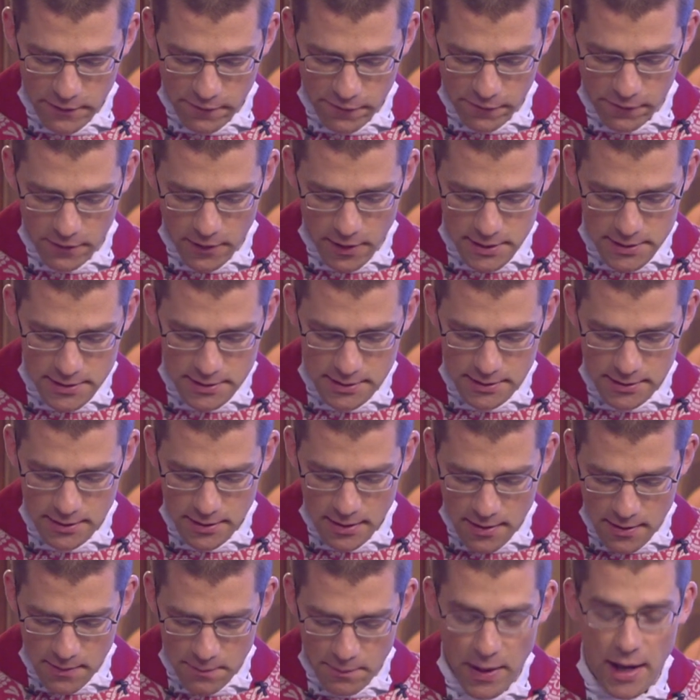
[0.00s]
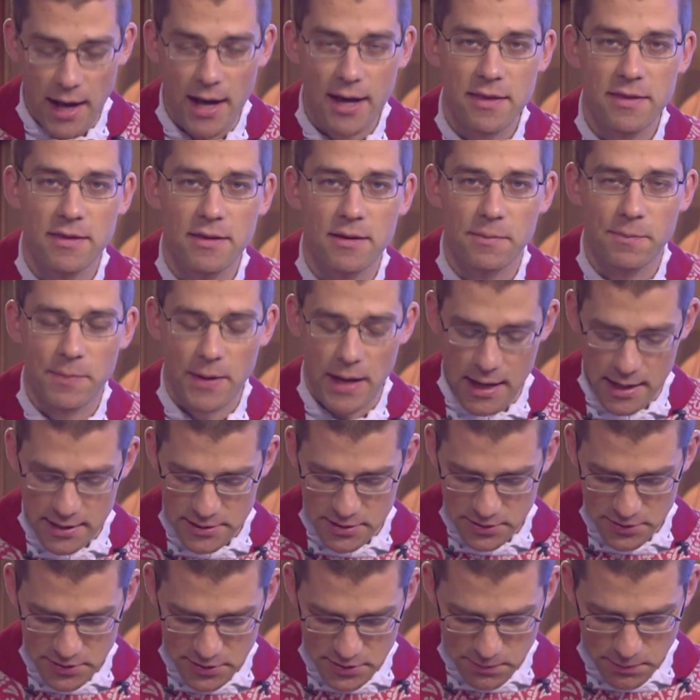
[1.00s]
for us by the
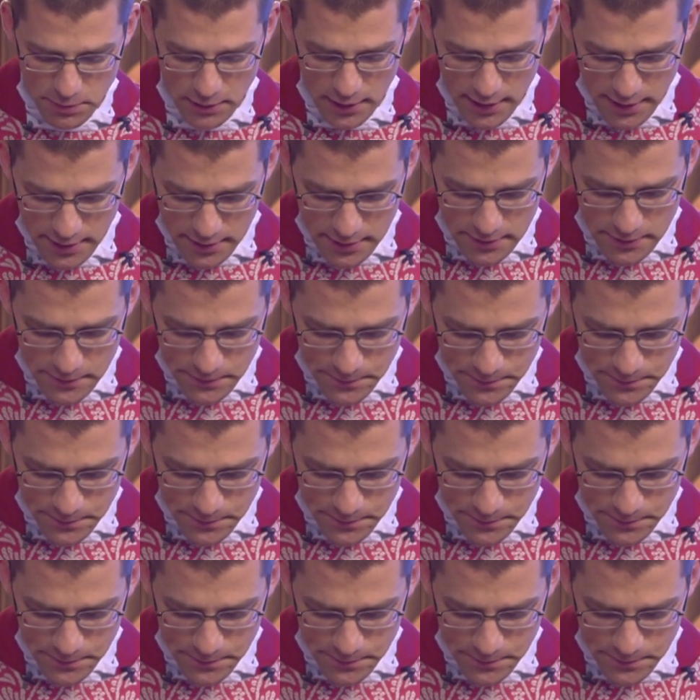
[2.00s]
apostles' blood.